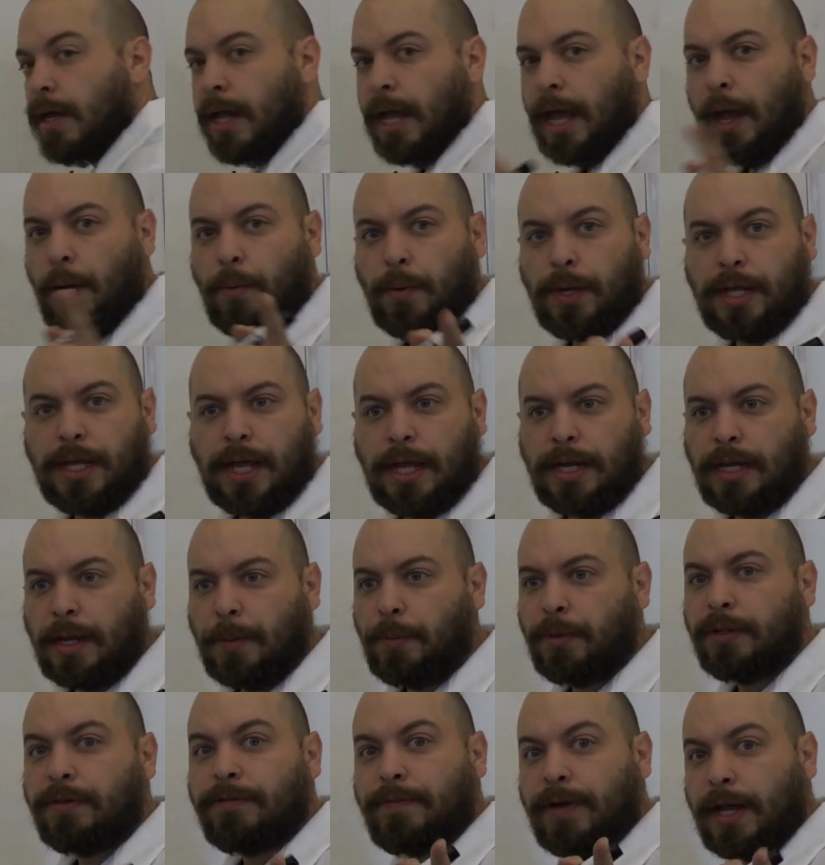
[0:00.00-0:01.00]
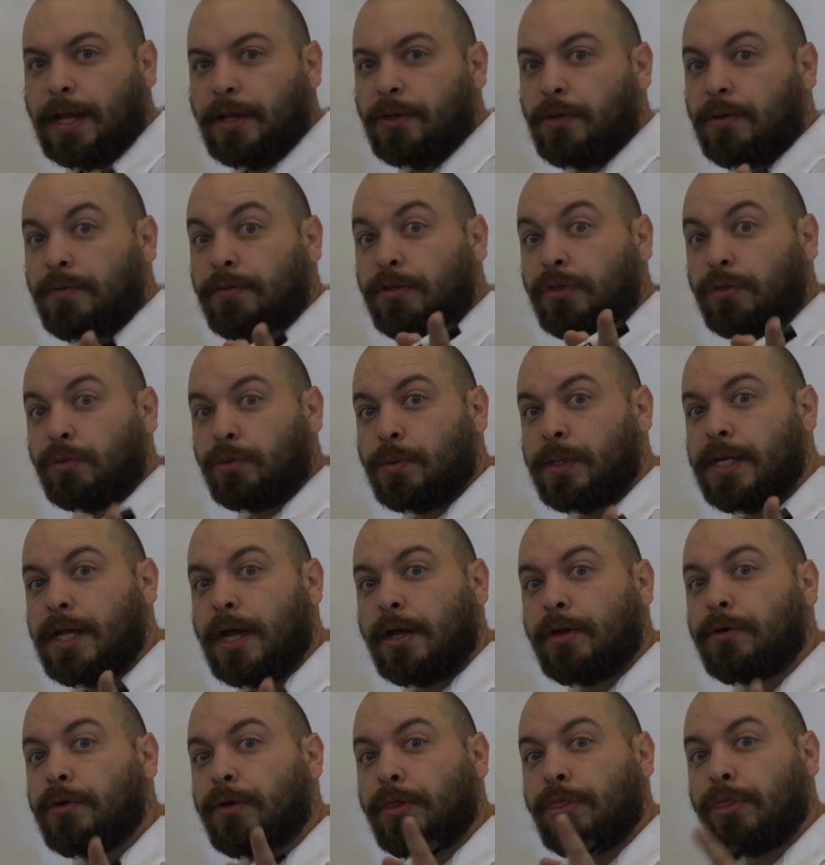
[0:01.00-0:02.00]
and we end up with a value of
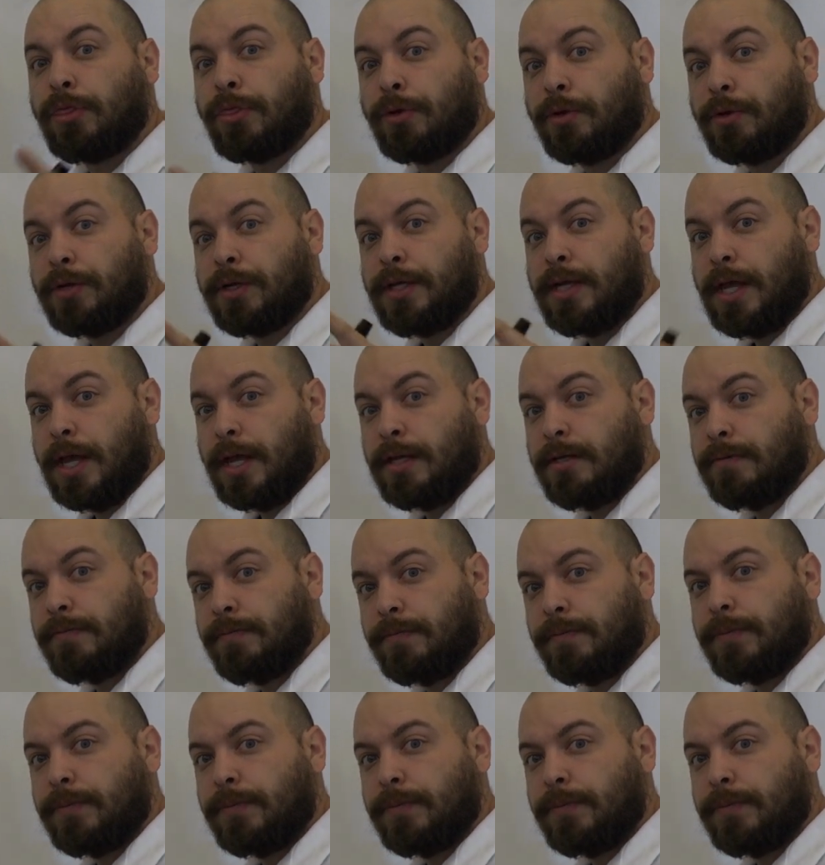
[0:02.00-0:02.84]
338